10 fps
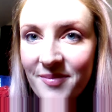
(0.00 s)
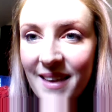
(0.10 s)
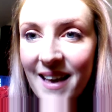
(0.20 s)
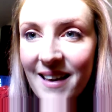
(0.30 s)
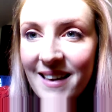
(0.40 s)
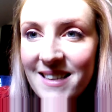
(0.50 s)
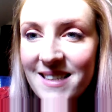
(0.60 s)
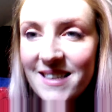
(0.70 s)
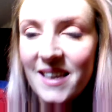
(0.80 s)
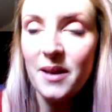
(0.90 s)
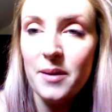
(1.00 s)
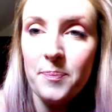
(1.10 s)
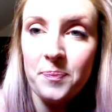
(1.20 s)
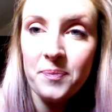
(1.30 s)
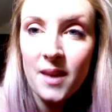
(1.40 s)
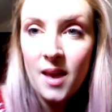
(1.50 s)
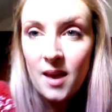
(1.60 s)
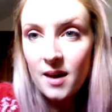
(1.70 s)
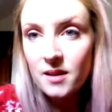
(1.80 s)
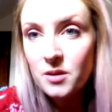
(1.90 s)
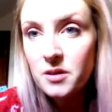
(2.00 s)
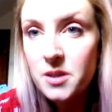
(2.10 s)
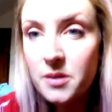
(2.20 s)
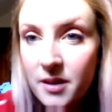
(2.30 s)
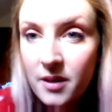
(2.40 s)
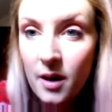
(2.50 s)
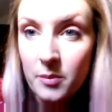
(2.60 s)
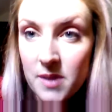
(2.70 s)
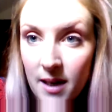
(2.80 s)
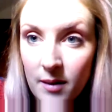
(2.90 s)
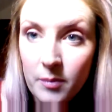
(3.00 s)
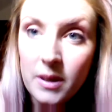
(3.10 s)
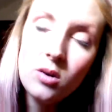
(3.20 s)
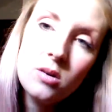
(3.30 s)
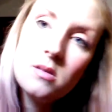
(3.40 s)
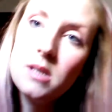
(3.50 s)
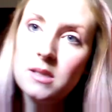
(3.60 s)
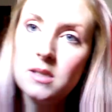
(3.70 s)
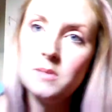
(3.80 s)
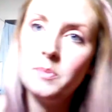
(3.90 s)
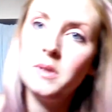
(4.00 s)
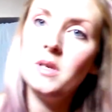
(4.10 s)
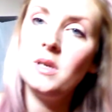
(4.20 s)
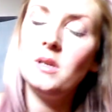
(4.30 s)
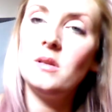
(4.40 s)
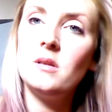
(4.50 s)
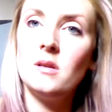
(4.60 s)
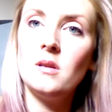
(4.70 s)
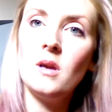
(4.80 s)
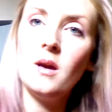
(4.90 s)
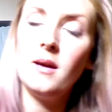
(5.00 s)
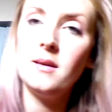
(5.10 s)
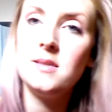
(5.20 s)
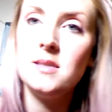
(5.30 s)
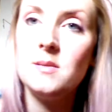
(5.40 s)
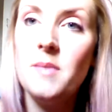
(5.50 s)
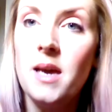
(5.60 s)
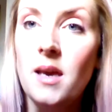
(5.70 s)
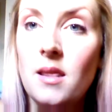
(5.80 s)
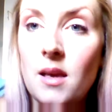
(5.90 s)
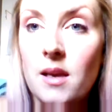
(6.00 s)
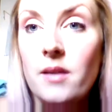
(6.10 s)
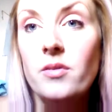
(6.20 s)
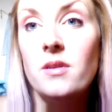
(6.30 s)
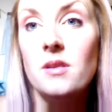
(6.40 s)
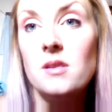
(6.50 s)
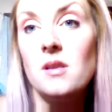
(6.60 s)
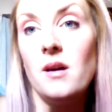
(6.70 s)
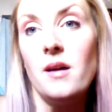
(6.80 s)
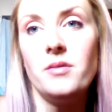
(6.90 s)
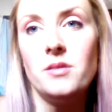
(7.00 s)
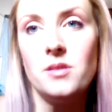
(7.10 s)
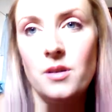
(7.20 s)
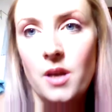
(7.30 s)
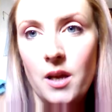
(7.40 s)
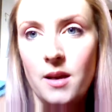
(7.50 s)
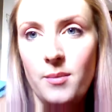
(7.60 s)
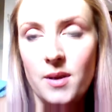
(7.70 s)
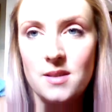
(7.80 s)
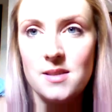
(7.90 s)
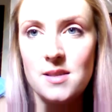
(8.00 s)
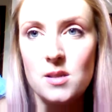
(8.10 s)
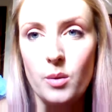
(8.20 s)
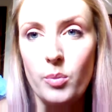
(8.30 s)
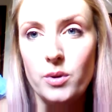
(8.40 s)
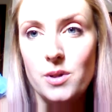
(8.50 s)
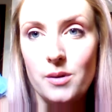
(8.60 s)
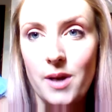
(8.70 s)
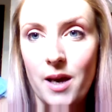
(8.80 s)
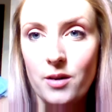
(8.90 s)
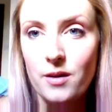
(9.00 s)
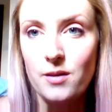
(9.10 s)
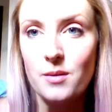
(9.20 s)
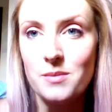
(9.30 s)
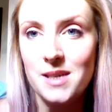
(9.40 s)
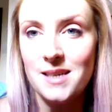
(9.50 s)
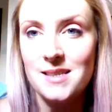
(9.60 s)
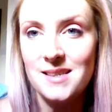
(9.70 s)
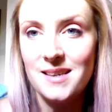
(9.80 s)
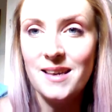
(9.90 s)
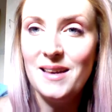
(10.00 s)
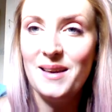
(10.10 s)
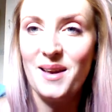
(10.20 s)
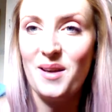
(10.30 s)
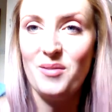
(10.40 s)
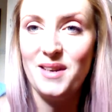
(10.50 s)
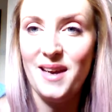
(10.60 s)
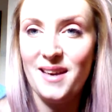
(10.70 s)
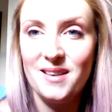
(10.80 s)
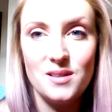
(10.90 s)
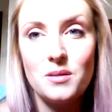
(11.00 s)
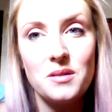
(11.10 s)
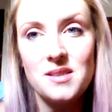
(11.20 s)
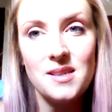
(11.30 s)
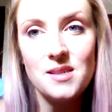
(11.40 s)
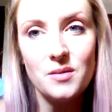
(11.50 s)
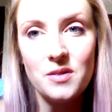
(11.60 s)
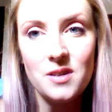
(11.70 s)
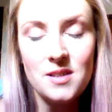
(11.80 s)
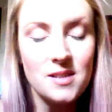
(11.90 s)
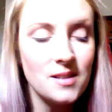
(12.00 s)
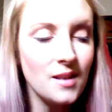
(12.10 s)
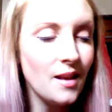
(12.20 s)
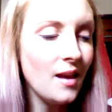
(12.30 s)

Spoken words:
Hey guys, I thought I'd do another update because it has been since May the 11th. I haven't done any because there's no point doing hair growth updates like every day because you're not going to see a difference.